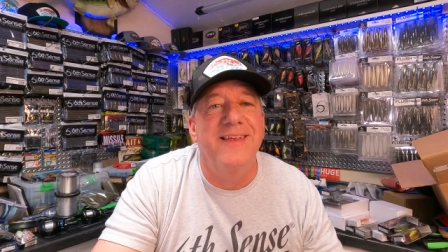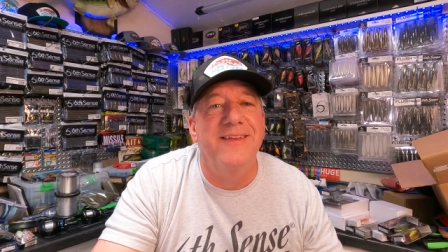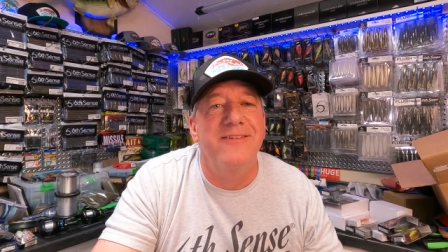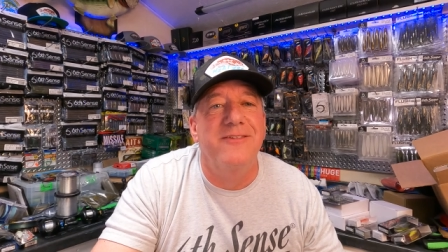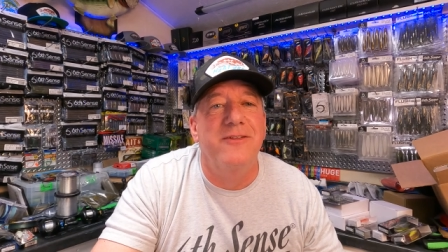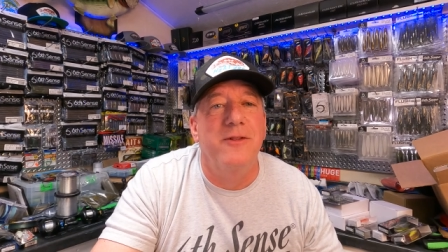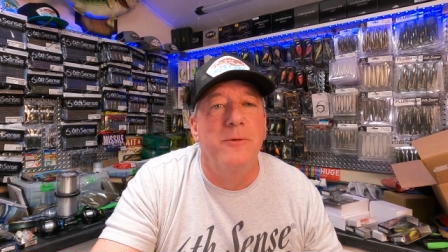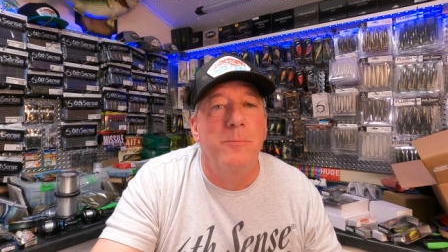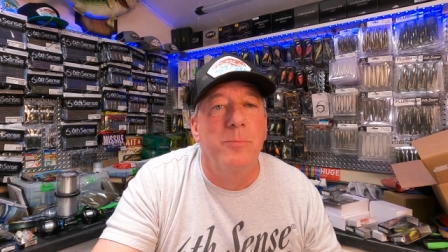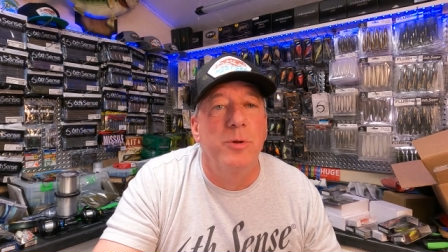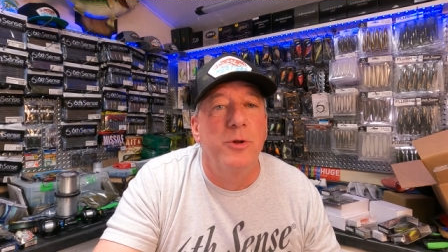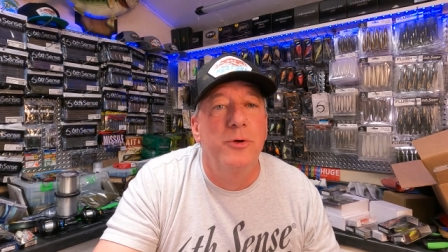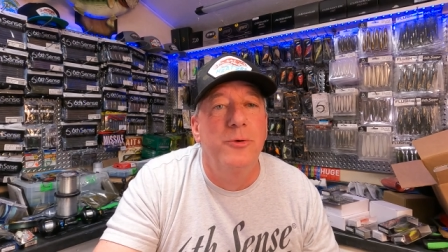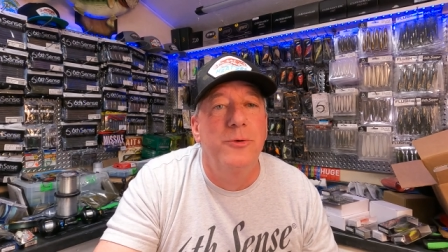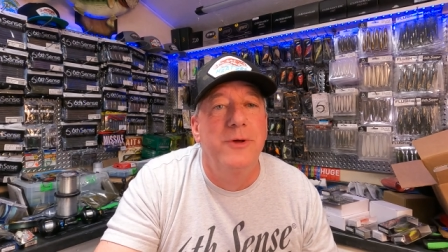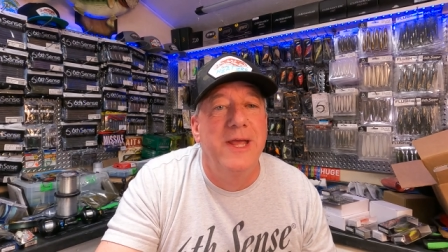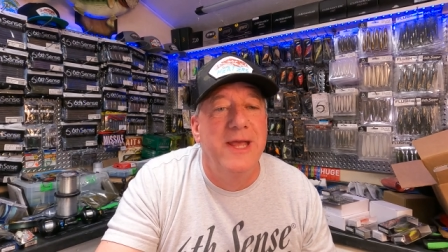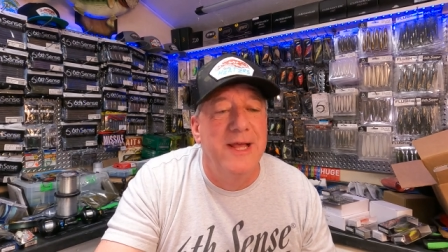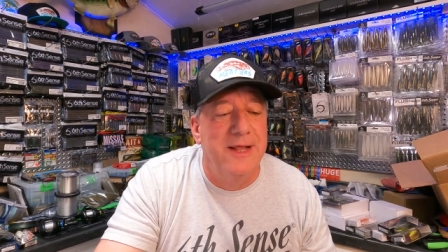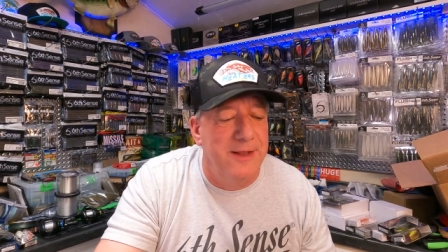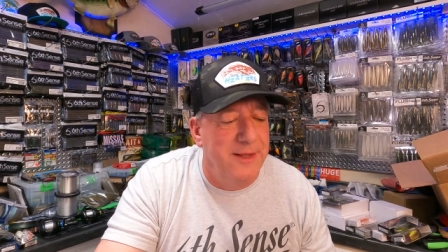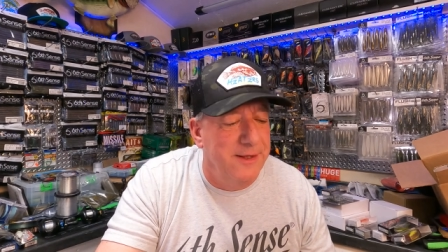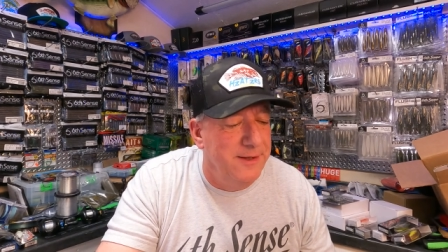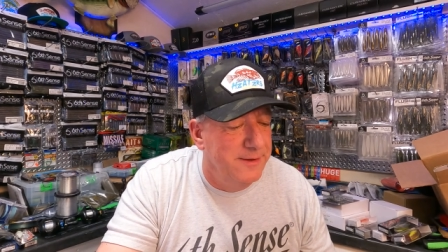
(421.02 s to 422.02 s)
is the Blue
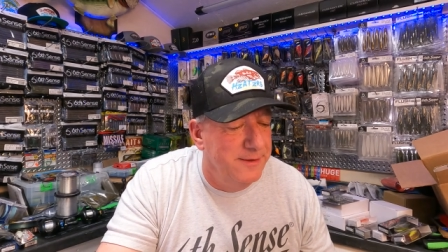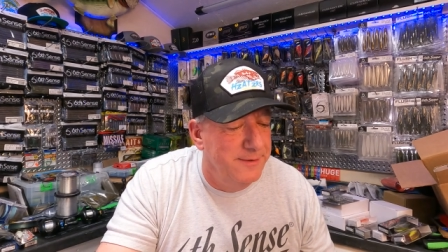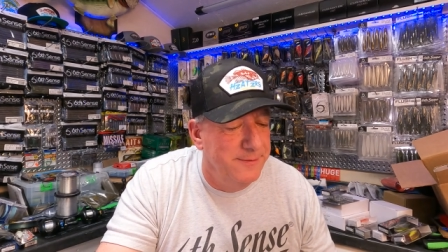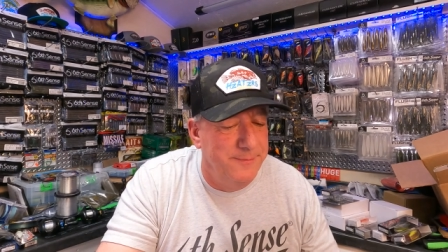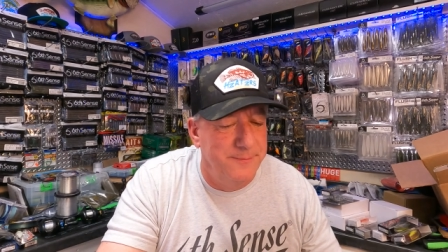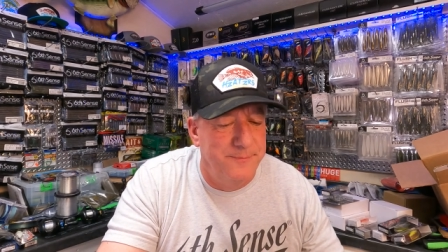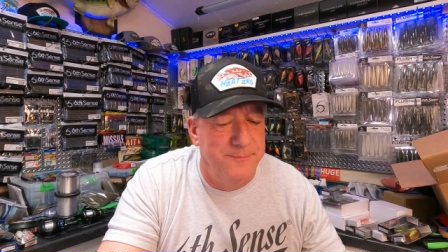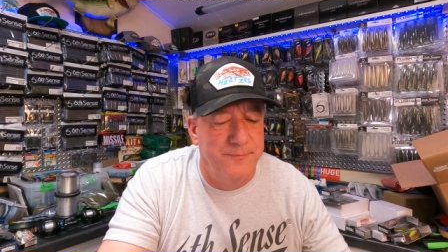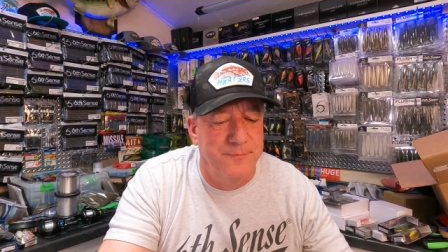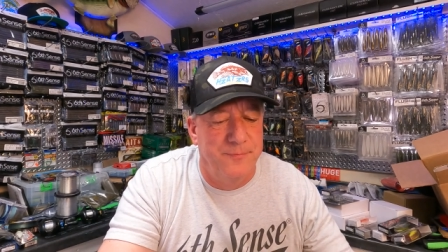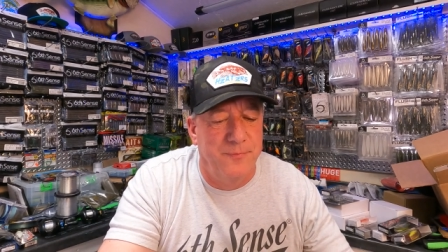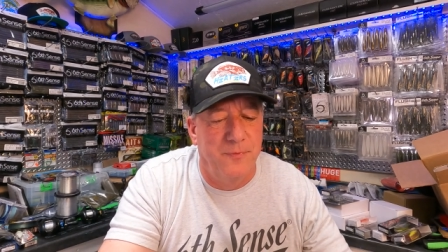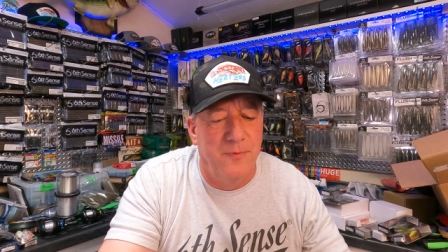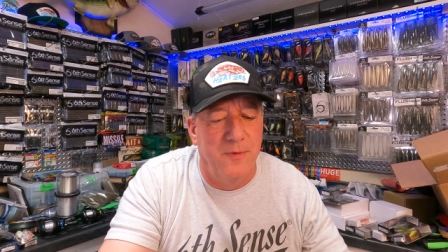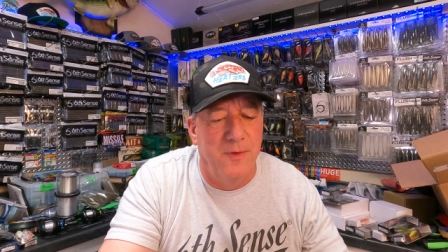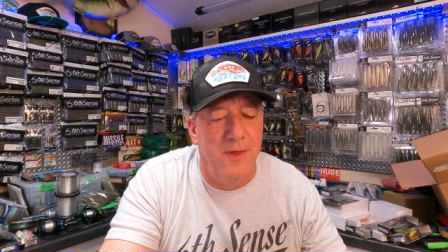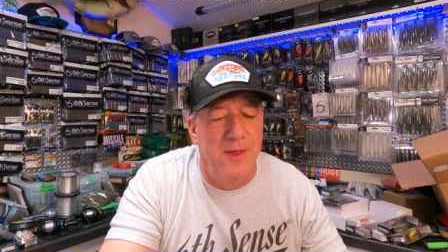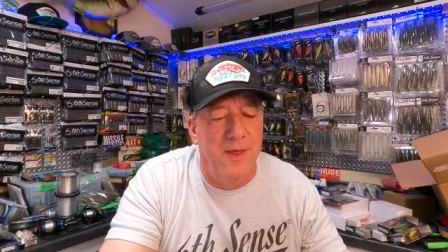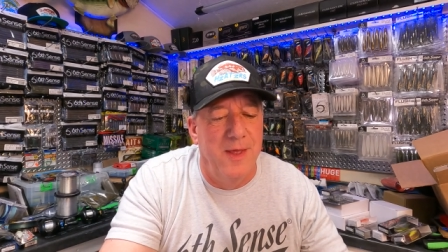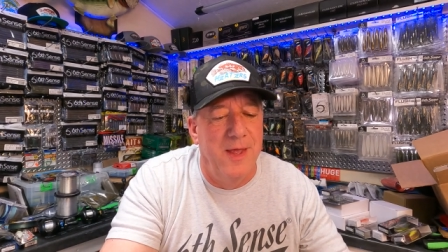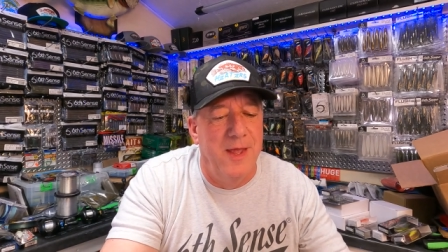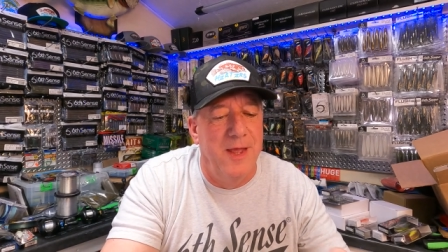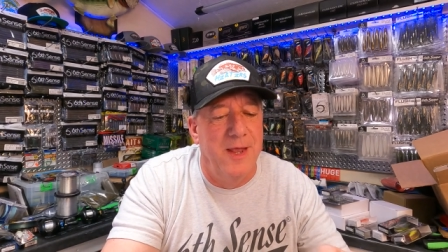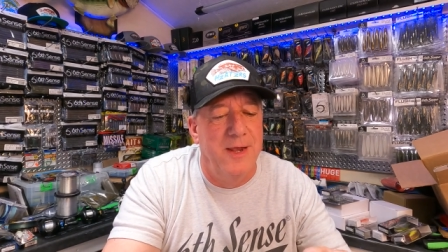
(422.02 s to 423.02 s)
Gilla
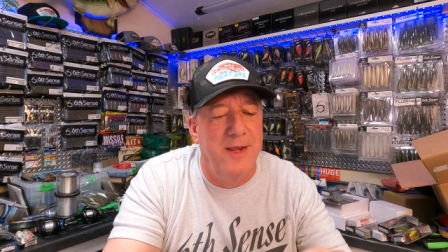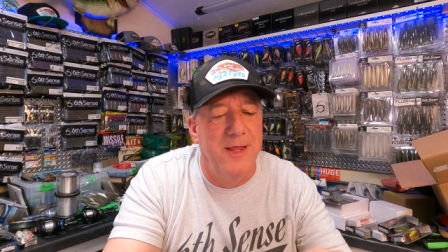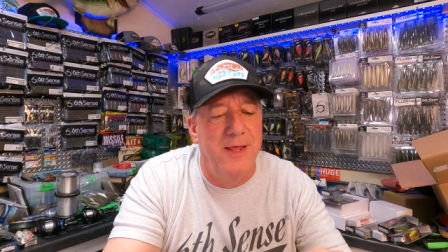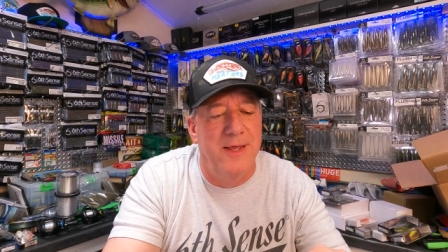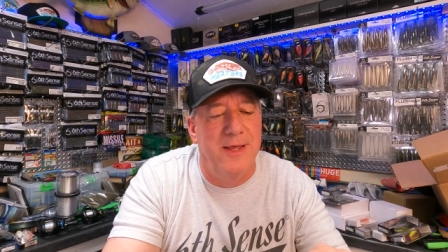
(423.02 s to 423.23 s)
and